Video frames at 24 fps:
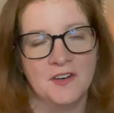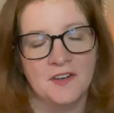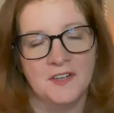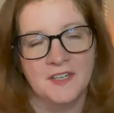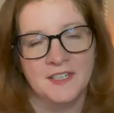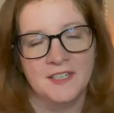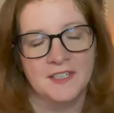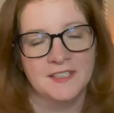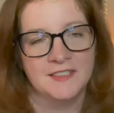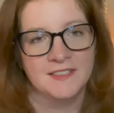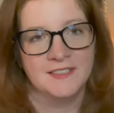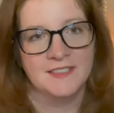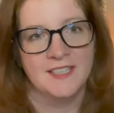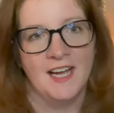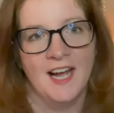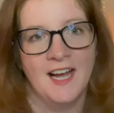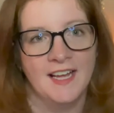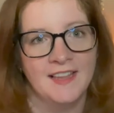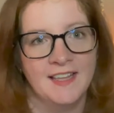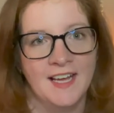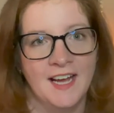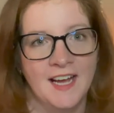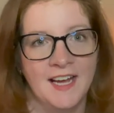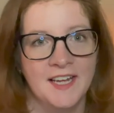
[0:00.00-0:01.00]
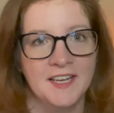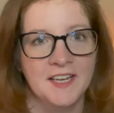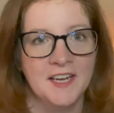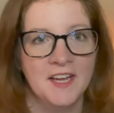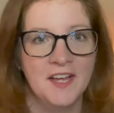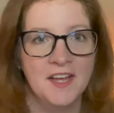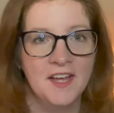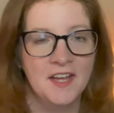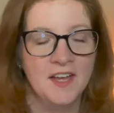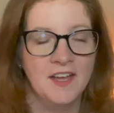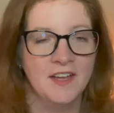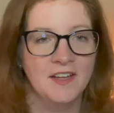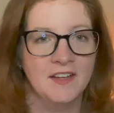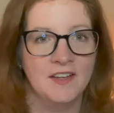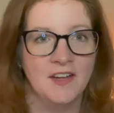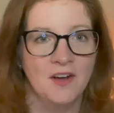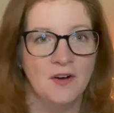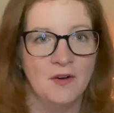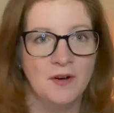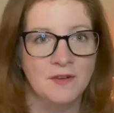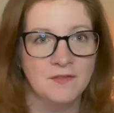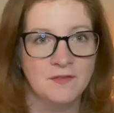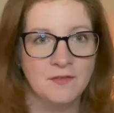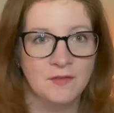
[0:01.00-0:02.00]
and it's sad that, you
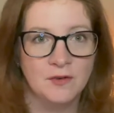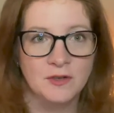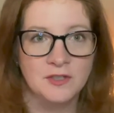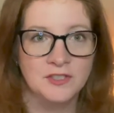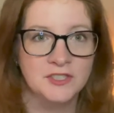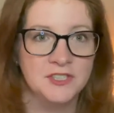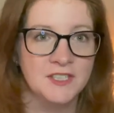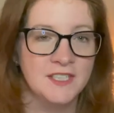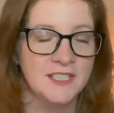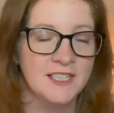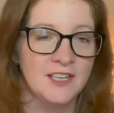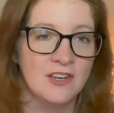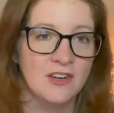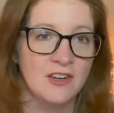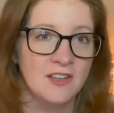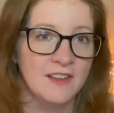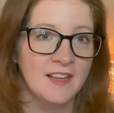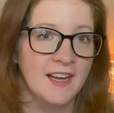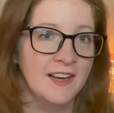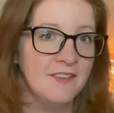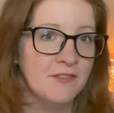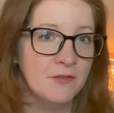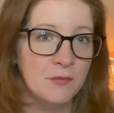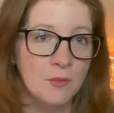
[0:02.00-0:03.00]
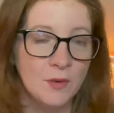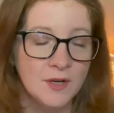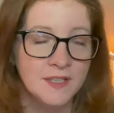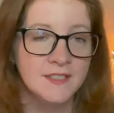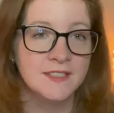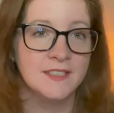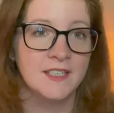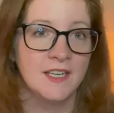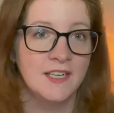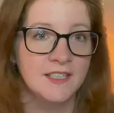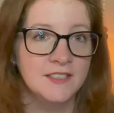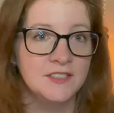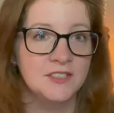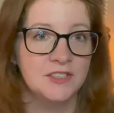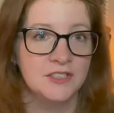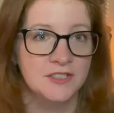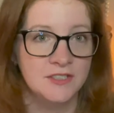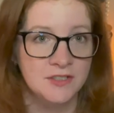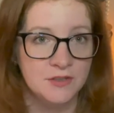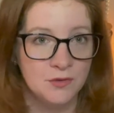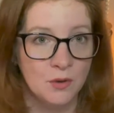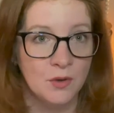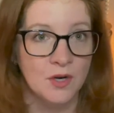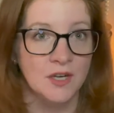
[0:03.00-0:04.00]
know, unfortunately her life was cut
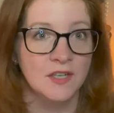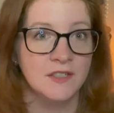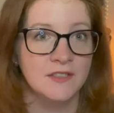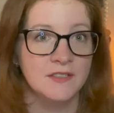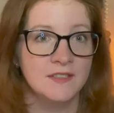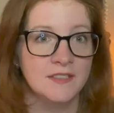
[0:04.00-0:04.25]
short.